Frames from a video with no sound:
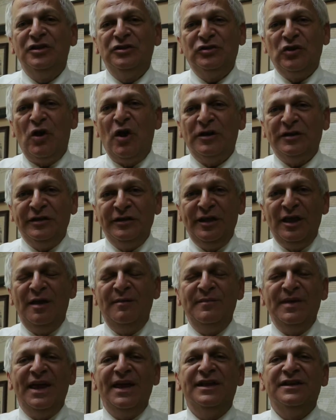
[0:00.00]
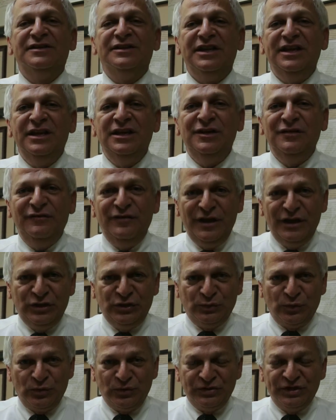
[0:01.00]
Talk to them as
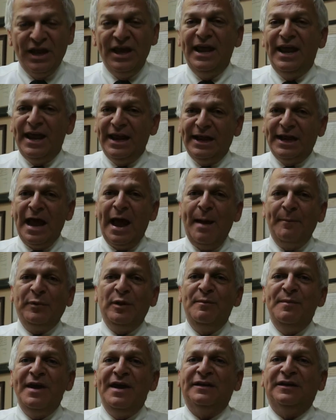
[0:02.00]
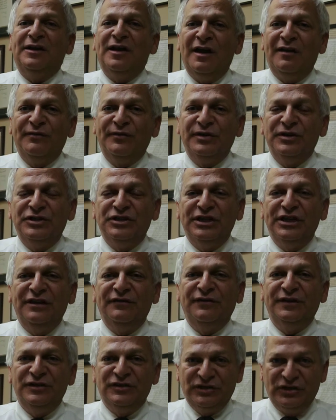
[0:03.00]
individuals and compliment coverage
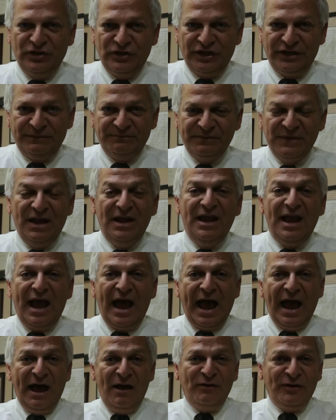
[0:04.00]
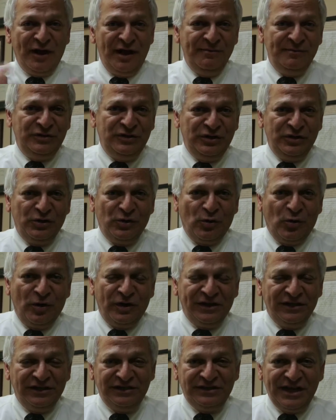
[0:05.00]
if it's good. I'll come to your
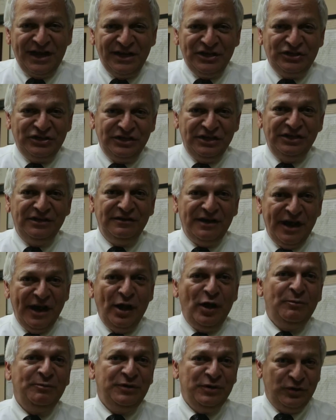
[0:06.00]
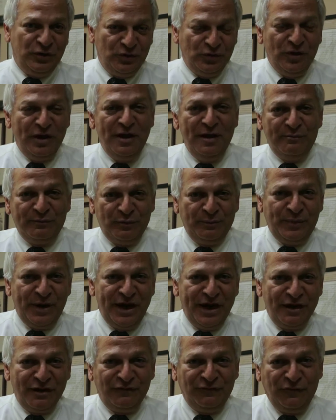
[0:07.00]
organization and help you
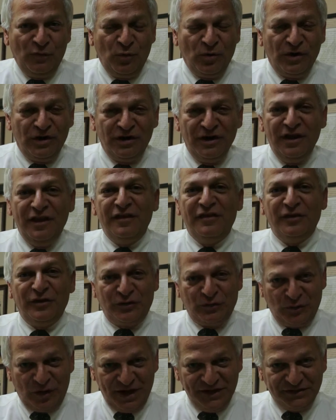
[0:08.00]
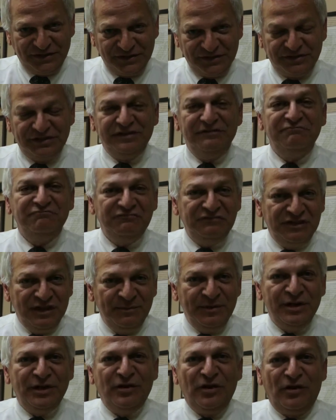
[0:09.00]
prepare for the crisis.
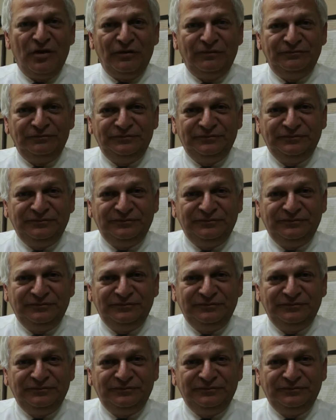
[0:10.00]
Give me a call.